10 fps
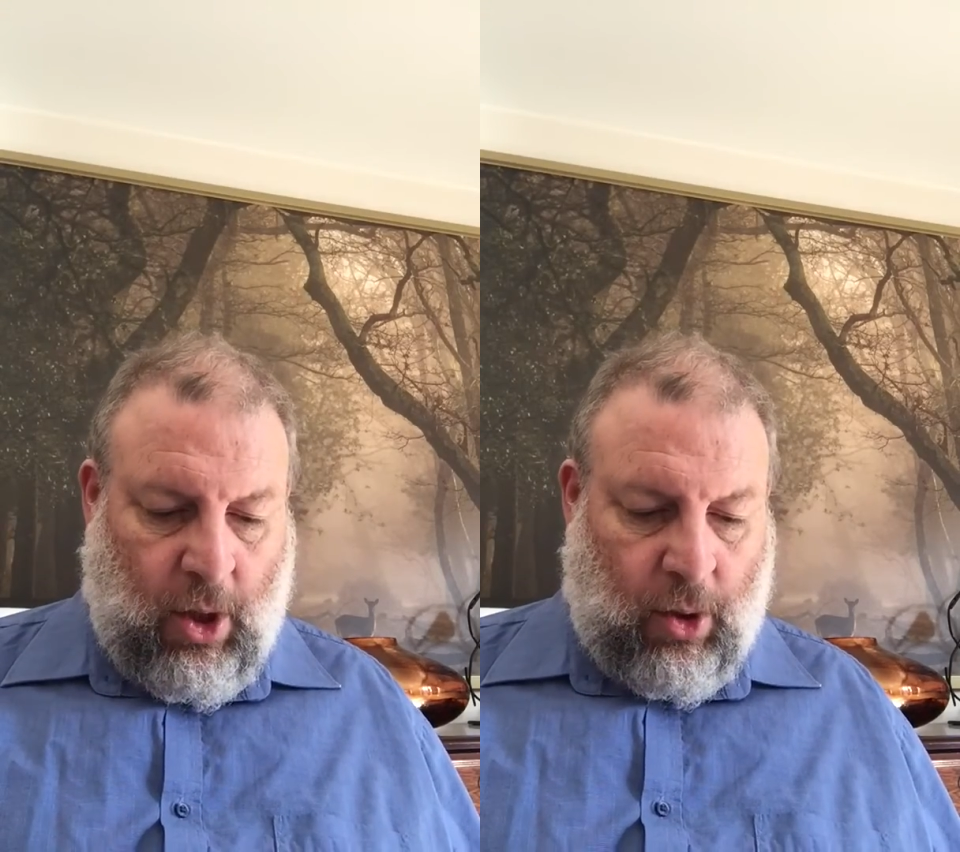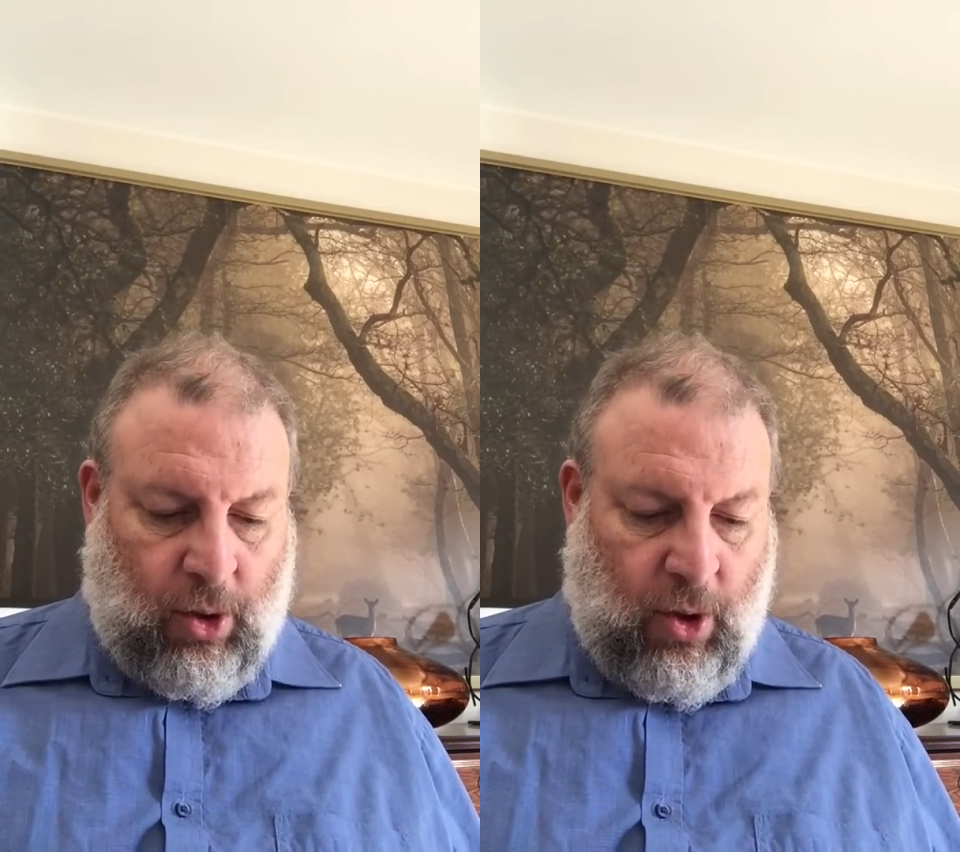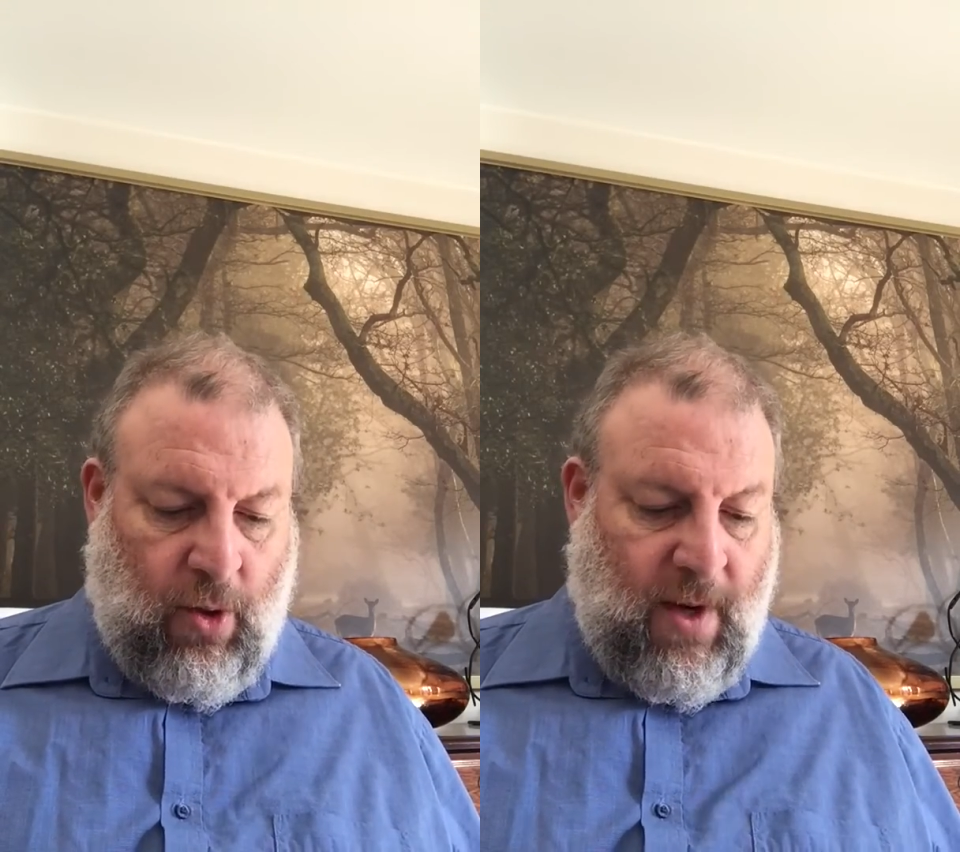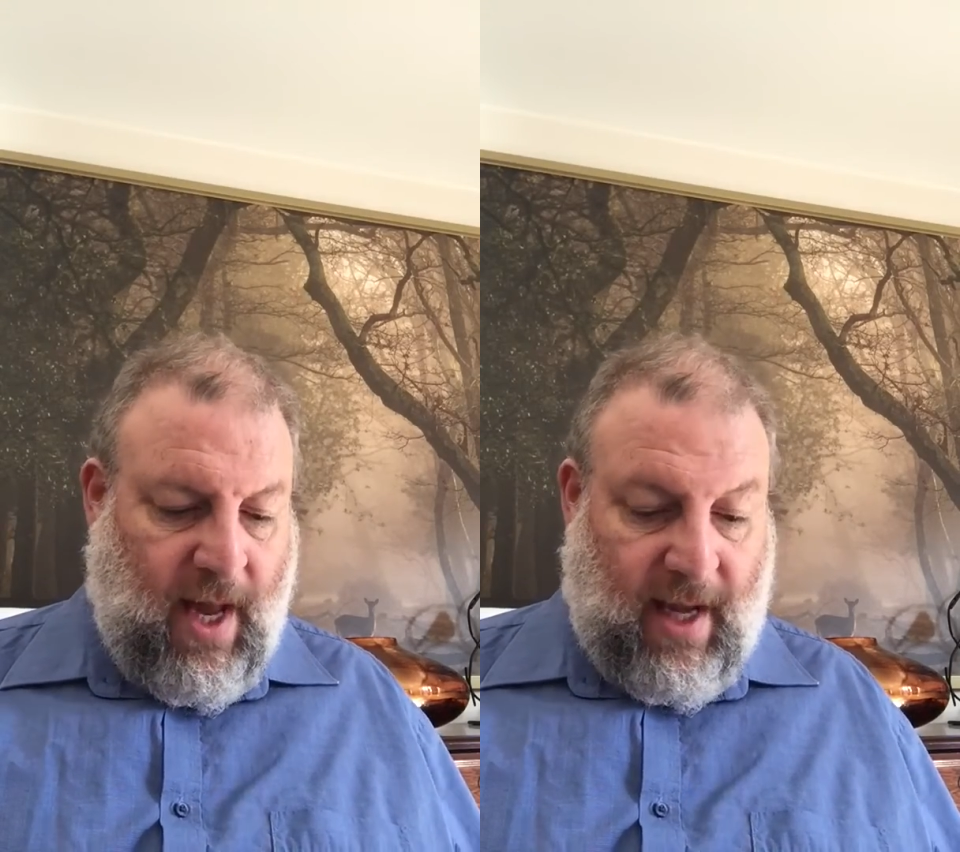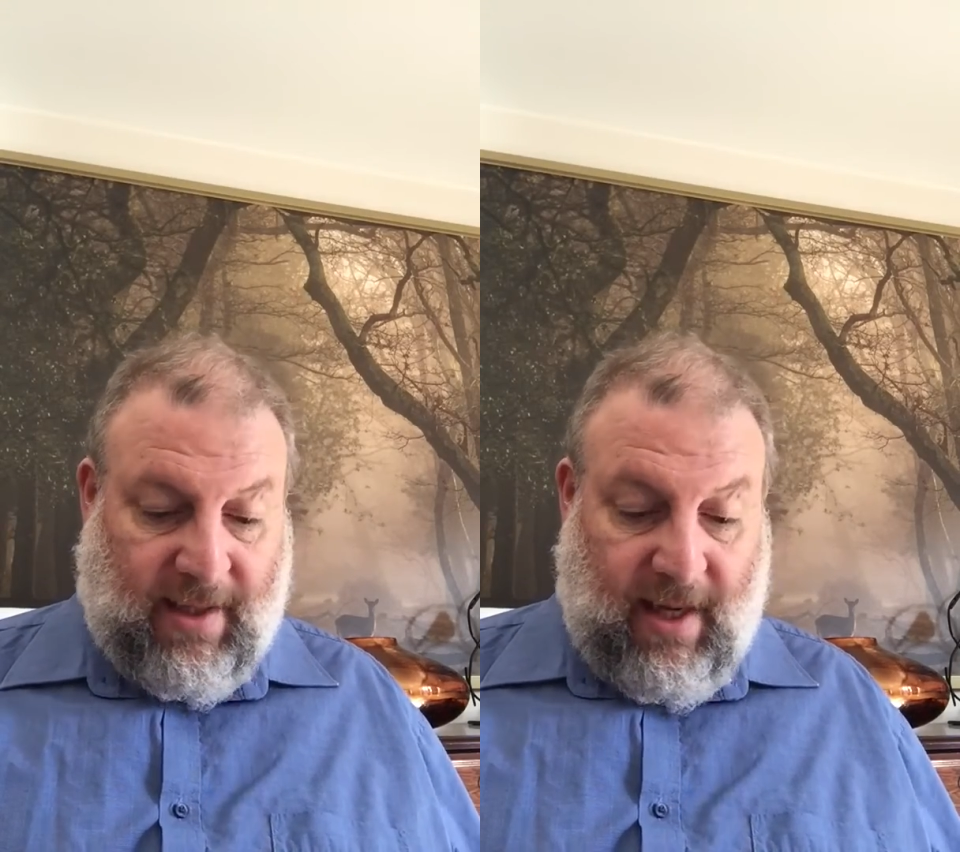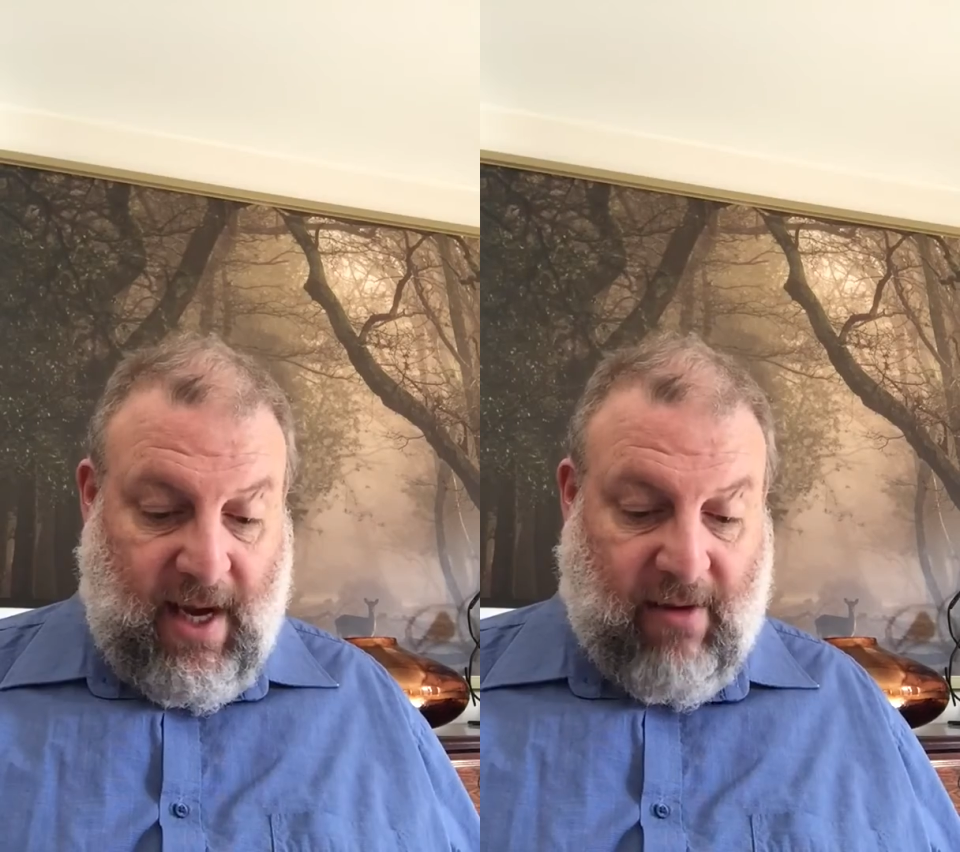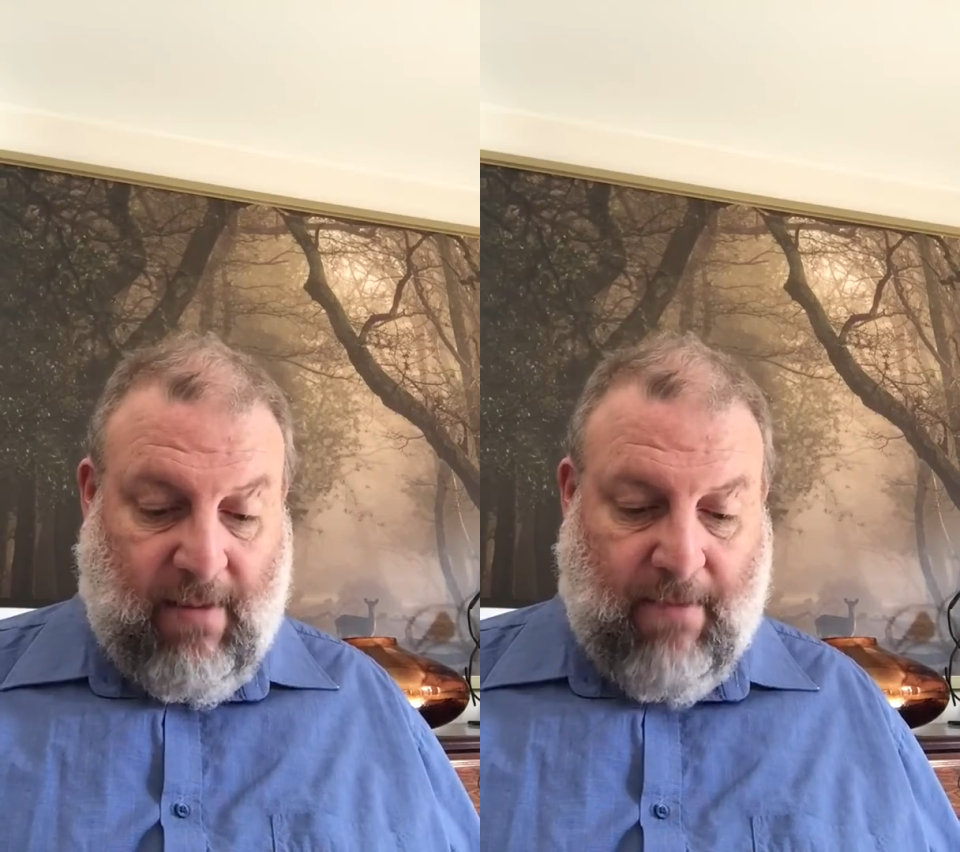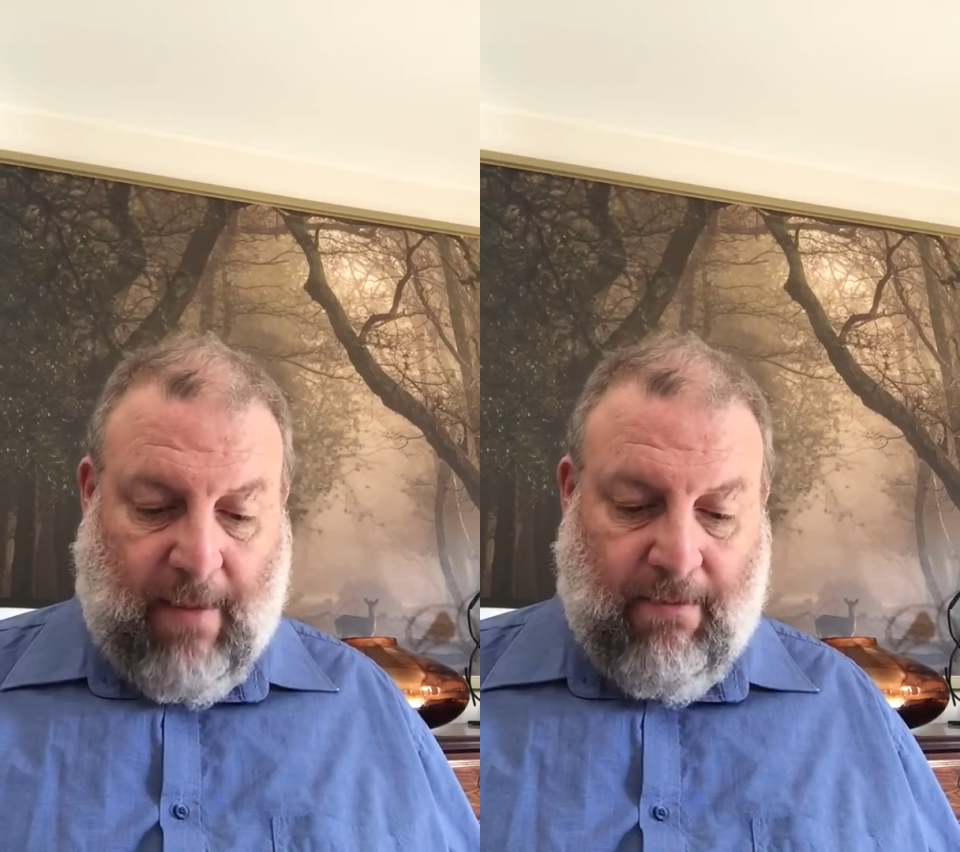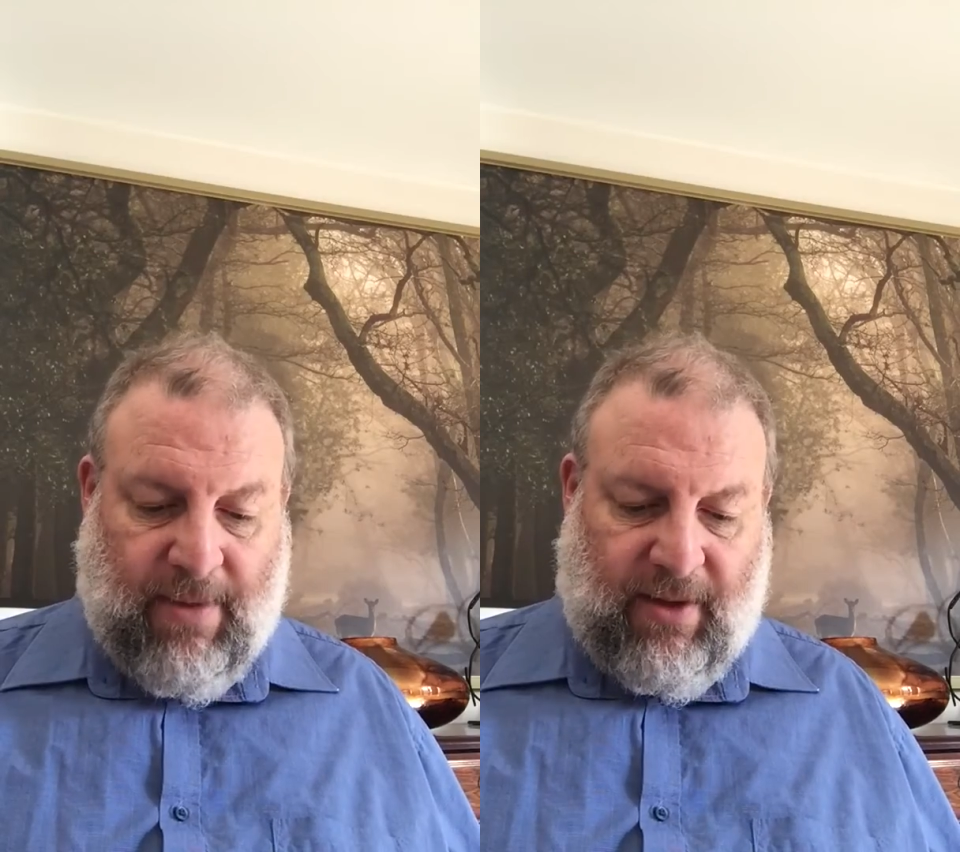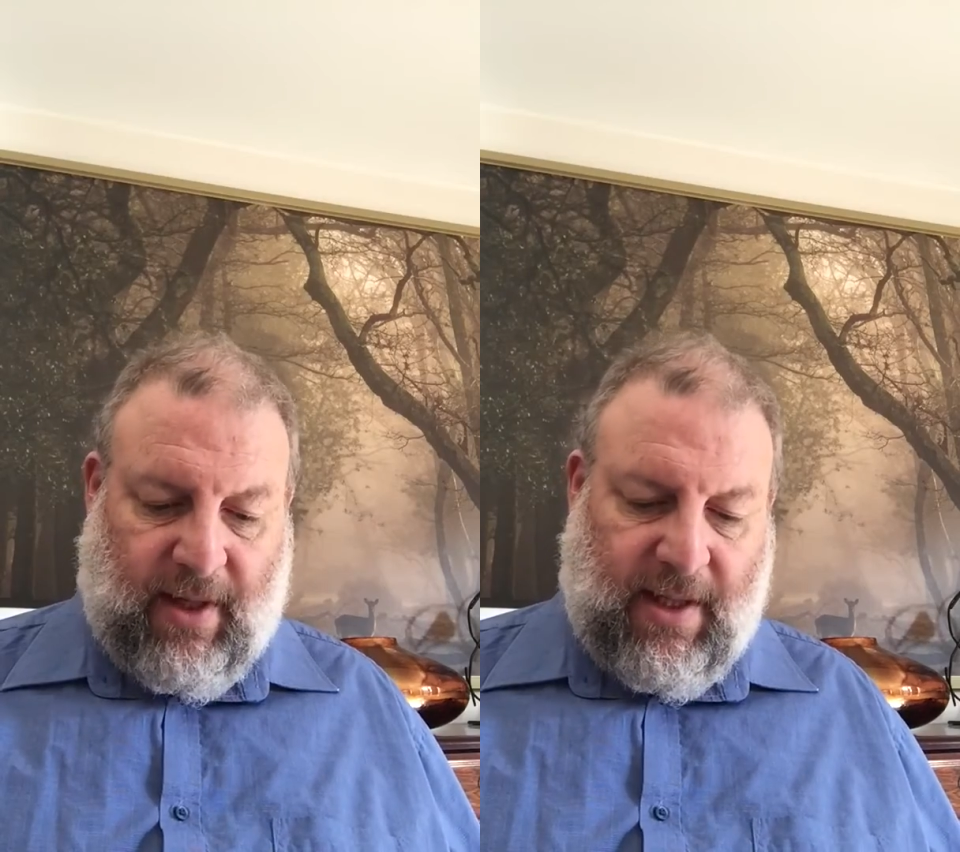Too late he
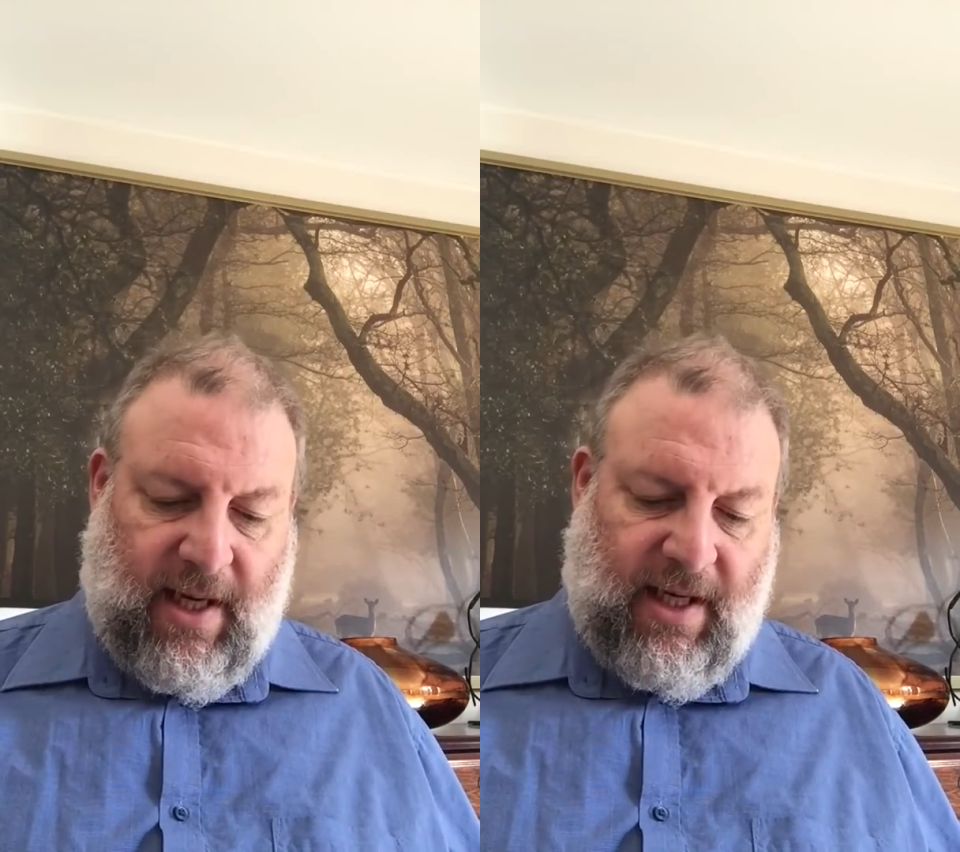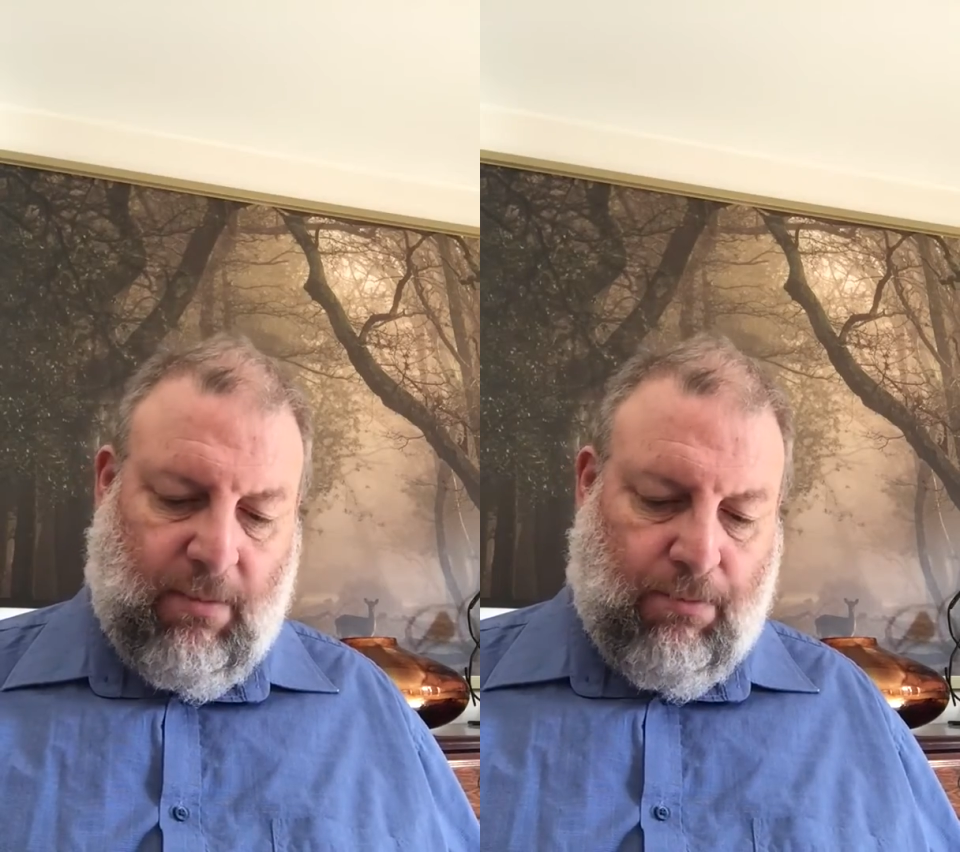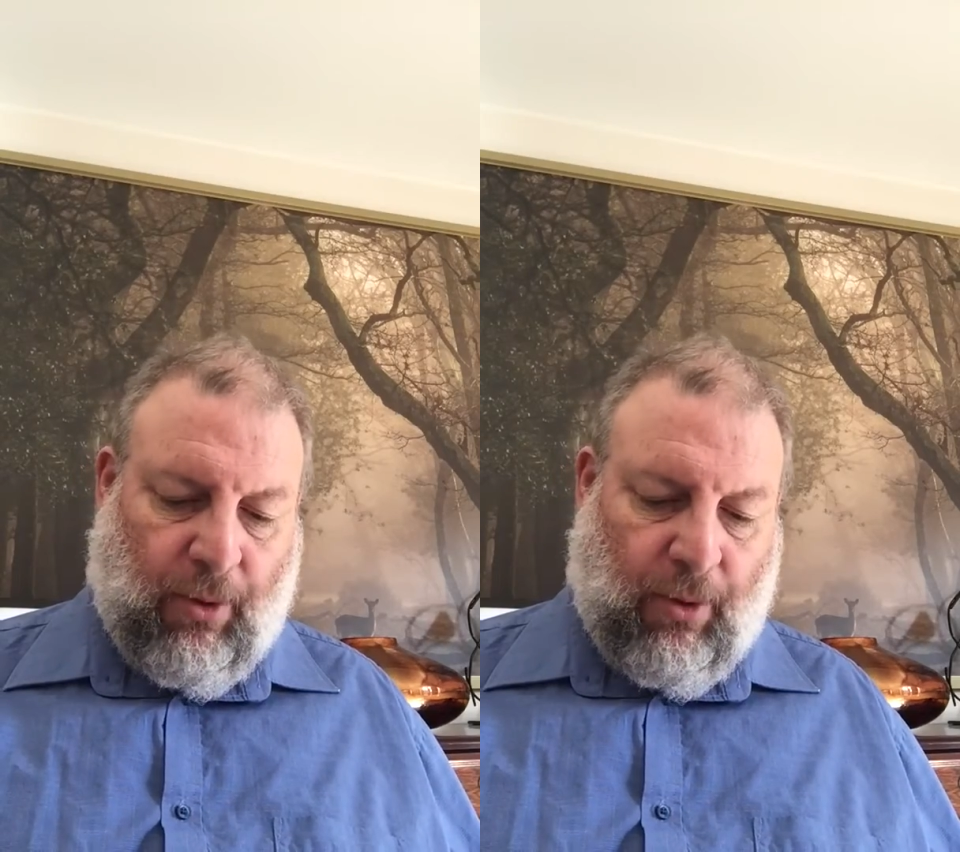remembered the neat